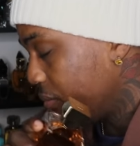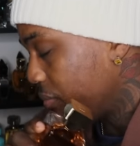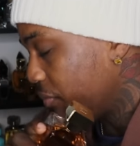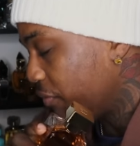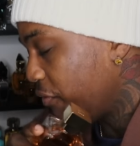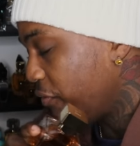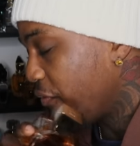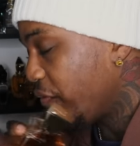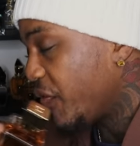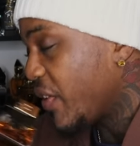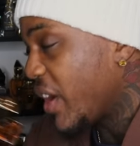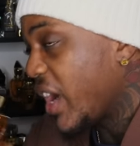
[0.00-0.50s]

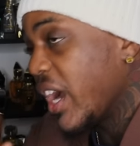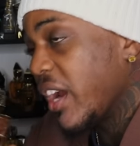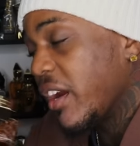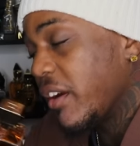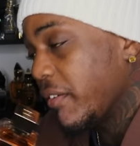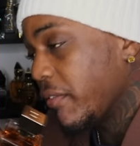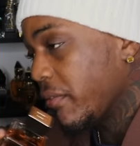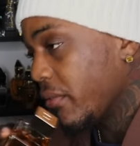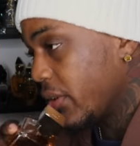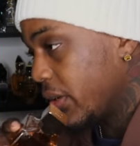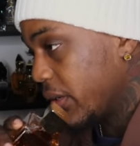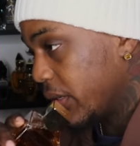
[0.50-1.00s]

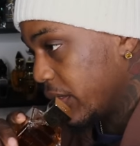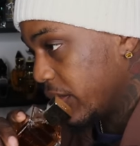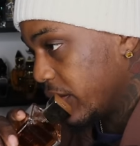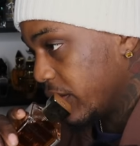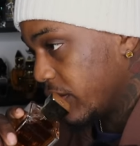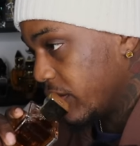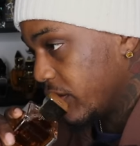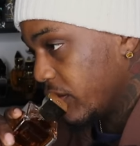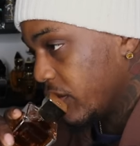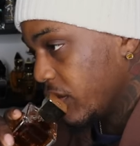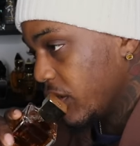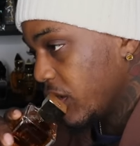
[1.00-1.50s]
fire
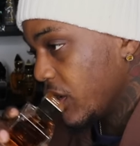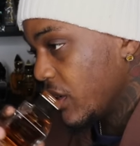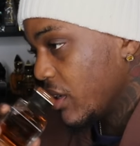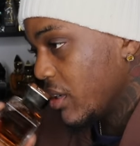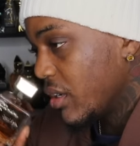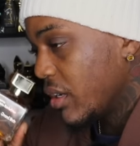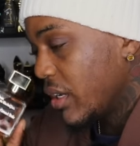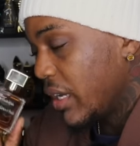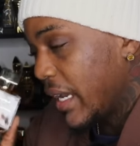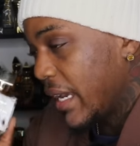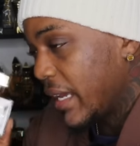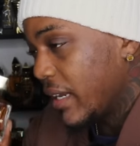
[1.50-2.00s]
fragrance,
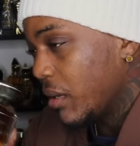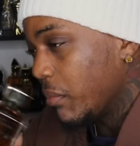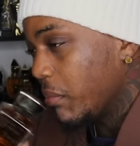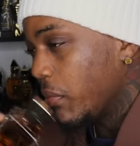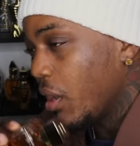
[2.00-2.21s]
and